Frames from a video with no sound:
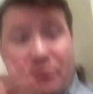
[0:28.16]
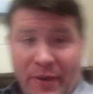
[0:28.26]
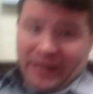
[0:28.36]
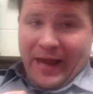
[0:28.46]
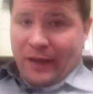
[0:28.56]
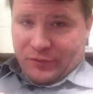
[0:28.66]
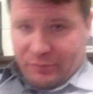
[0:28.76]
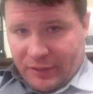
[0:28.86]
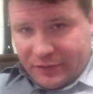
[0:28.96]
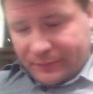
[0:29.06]
big
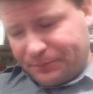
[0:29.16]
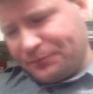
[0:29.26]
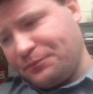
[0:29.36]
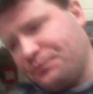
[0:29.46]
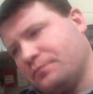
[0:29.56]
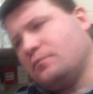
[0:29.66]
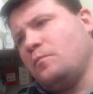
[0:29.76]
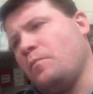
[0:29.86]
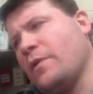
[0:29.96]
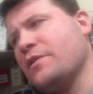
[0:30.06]
announcement.
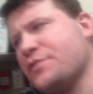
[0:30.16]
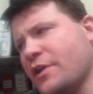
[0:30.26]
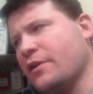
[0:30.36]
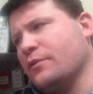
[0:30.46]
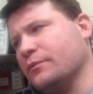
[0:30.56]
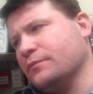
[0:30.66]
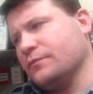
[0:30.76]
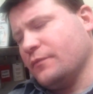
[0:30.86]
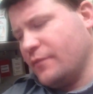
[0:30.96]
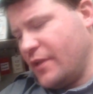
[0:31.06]
So,
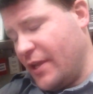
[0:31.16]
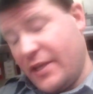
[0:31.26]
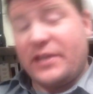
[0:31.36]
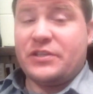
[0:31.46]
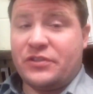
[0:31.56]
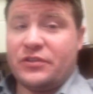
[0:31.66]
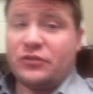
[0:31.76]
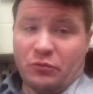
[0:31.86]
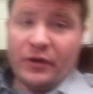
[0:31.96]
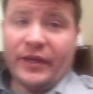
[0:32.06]
it is
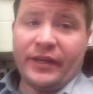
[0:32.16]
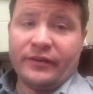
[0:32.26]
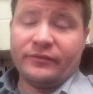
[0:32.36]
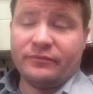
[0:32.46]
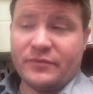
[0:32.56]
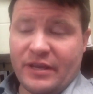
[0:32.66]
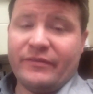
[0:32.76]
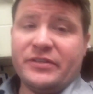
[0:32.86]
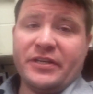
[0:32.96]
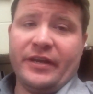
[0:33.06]
twenty
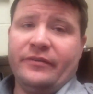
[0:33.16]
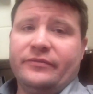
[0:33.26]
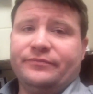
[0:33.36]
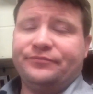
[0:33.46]
seventeen.